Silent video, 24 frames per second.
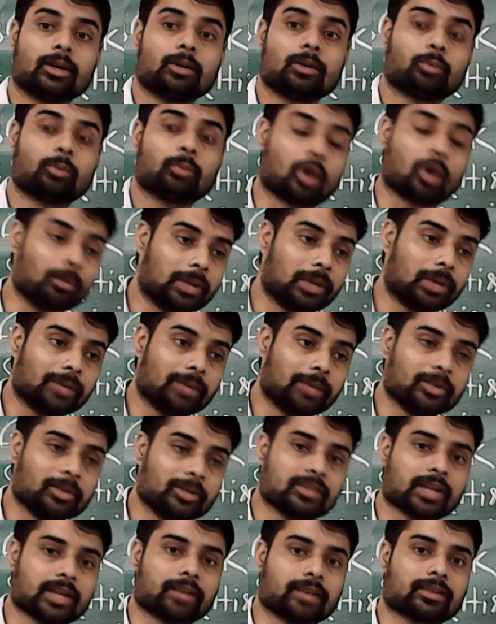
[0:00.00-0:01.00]
problem
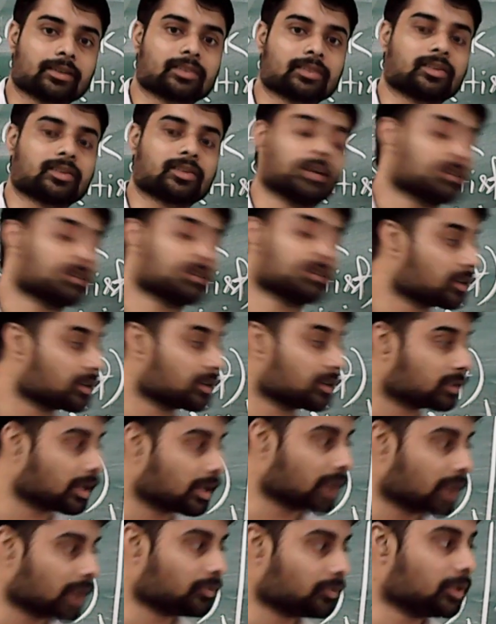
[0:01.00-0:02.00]
inside the states, they
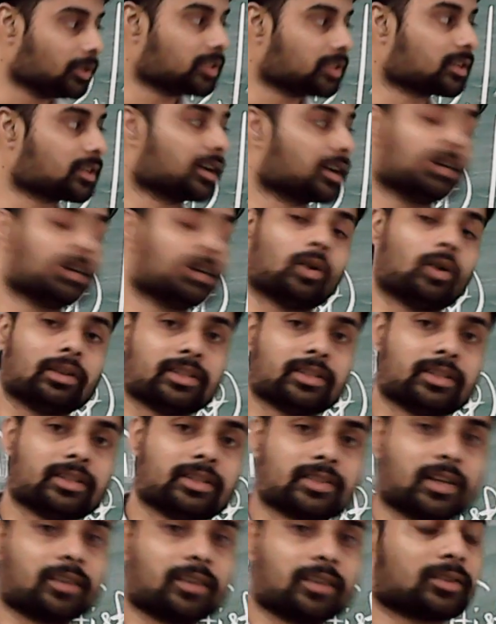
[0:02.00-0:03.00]
carefully study all these things.